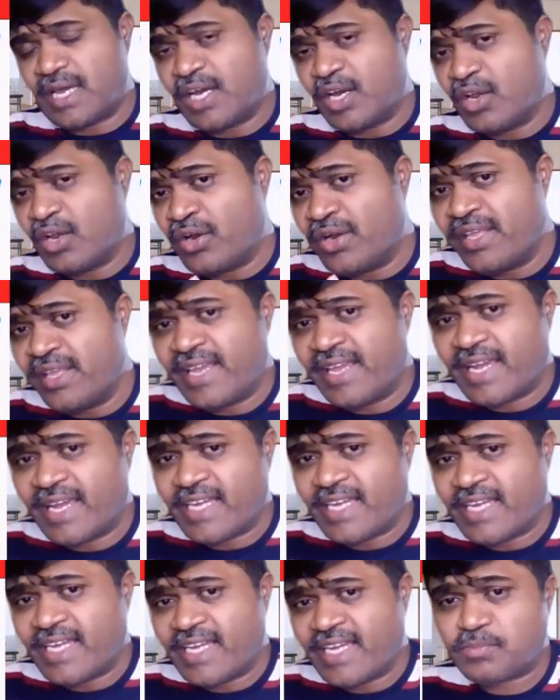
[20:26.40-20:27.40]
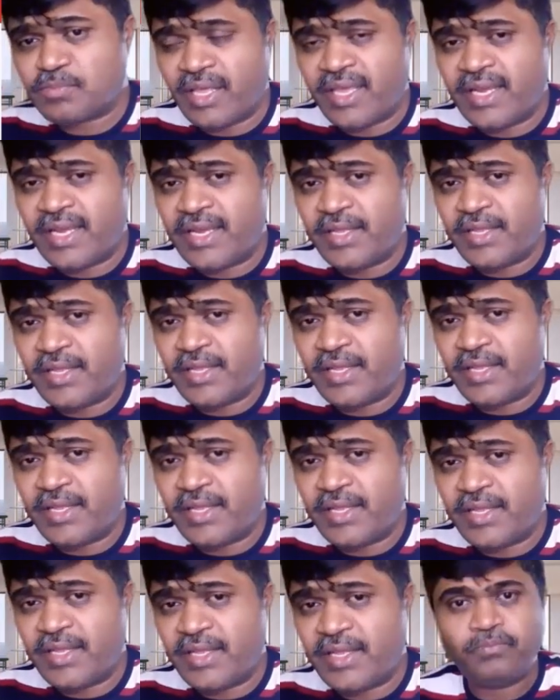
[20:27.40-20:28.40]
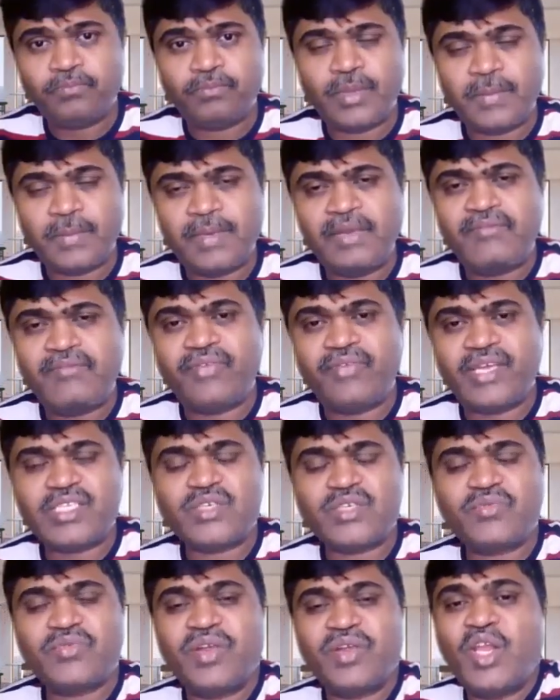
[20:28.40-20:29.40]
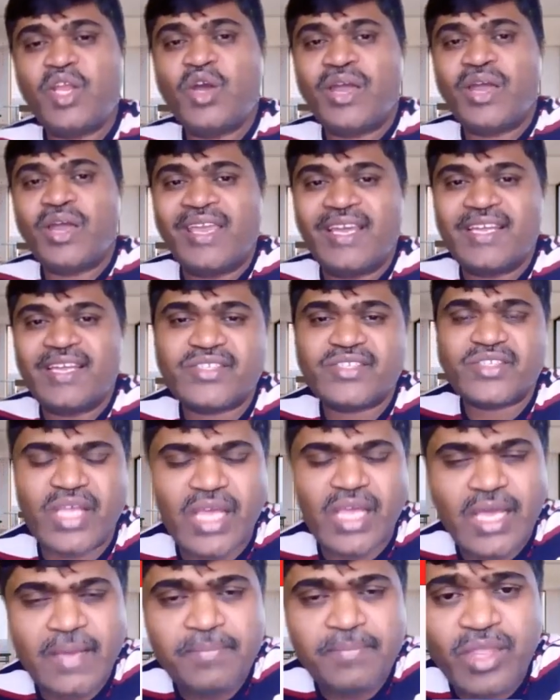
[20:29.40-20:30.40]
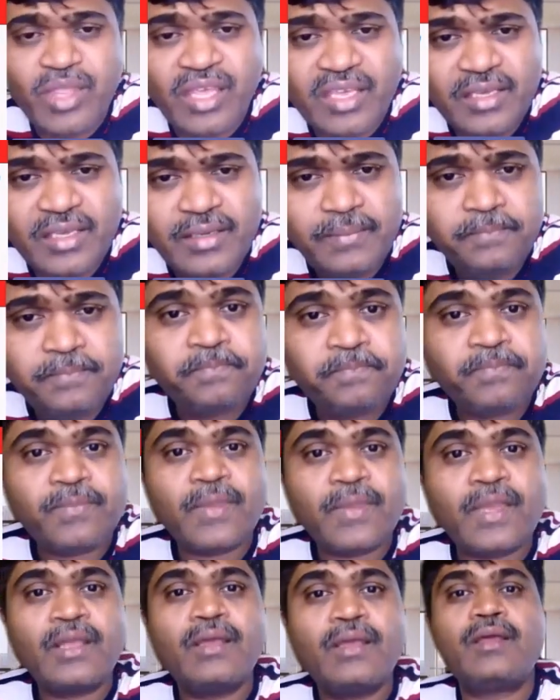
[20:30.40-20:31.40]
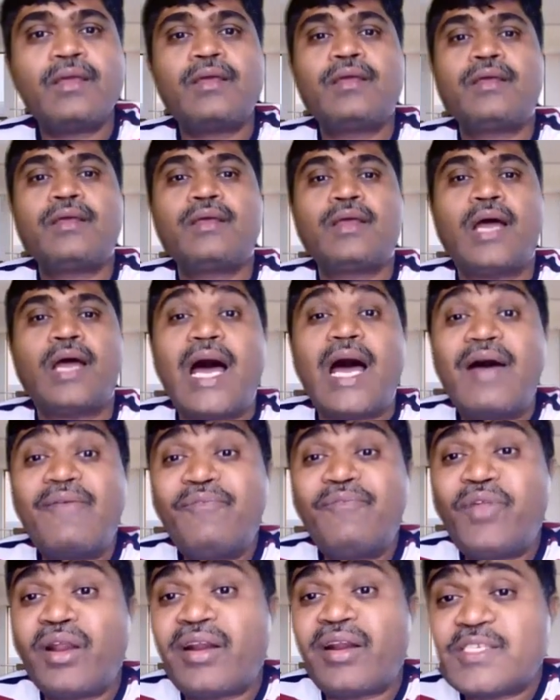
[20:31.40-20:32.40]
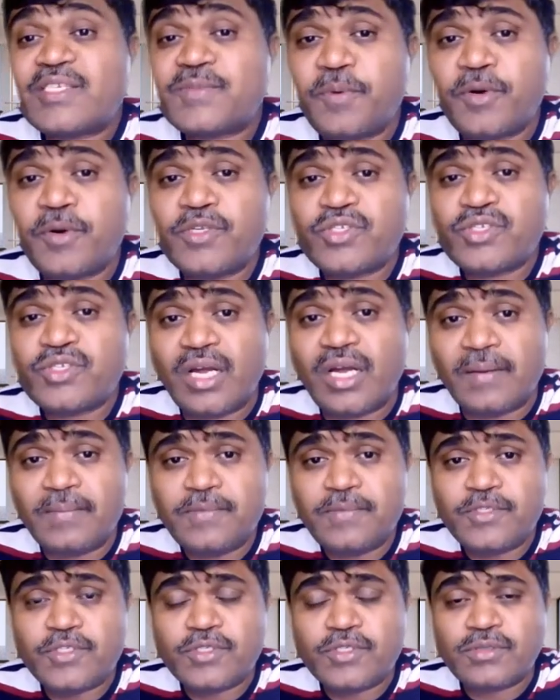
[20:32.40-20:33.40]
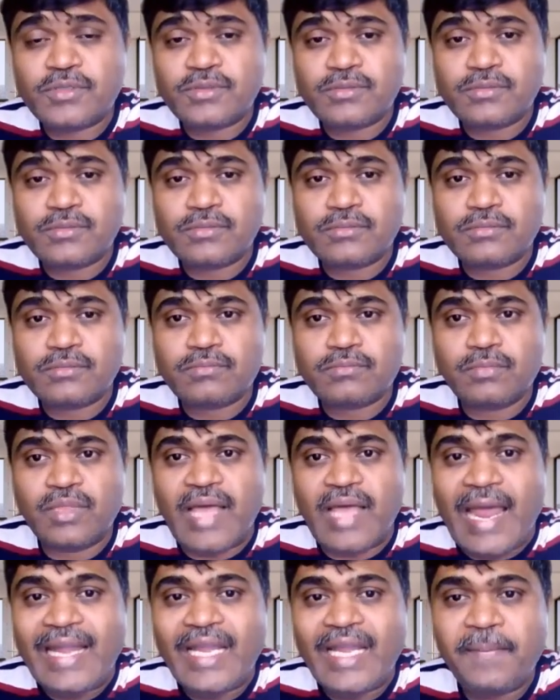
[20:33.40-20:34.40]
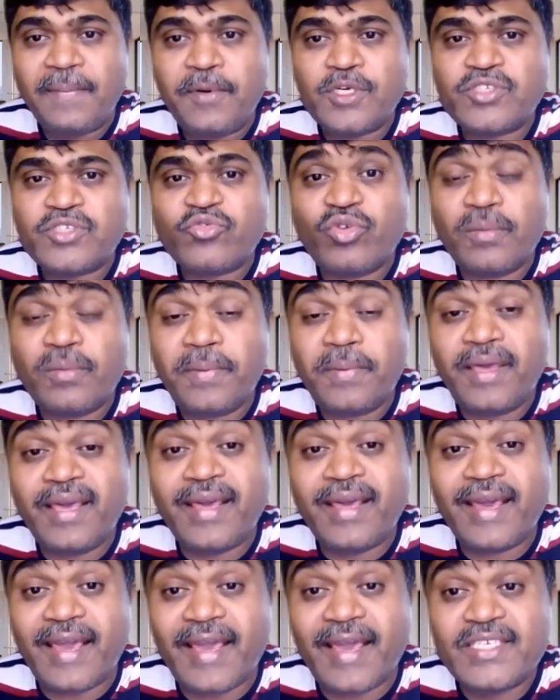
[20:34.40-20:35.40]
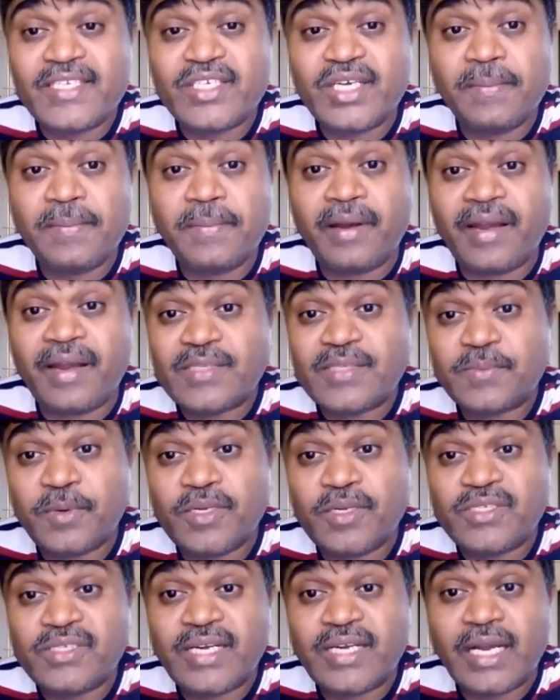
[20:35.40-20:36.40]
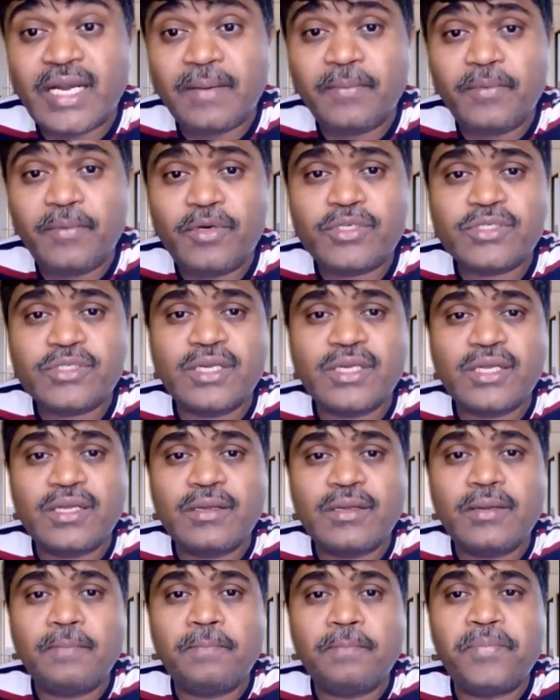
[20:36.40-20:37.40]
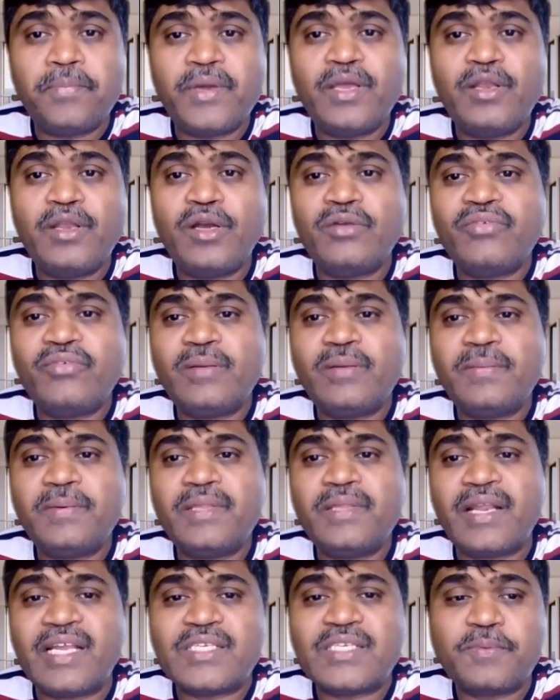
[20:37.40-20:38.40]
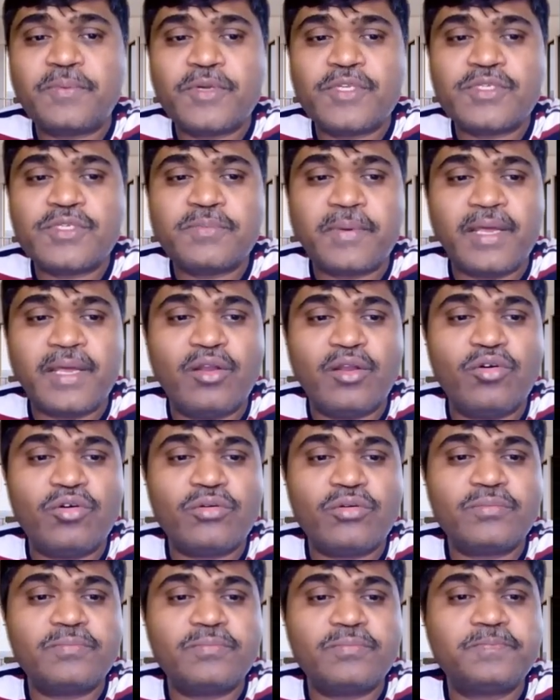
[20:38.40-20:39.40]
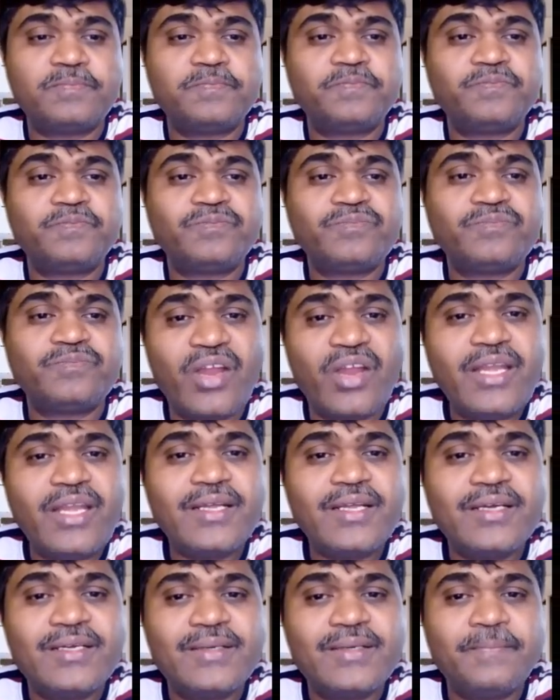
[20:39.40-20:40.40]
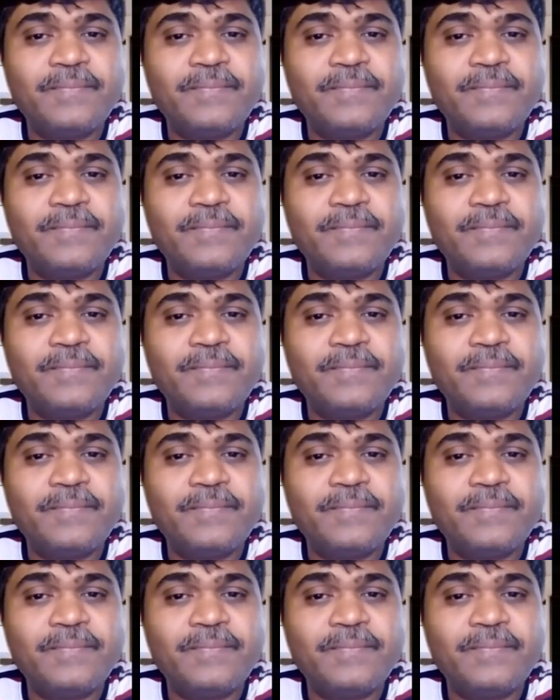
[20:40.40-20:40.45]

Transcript: I already explained you, maybe in first video, I guess, same thing. After response comes, the attributes will be HTTP response attributes. Payload will be the response payload, right?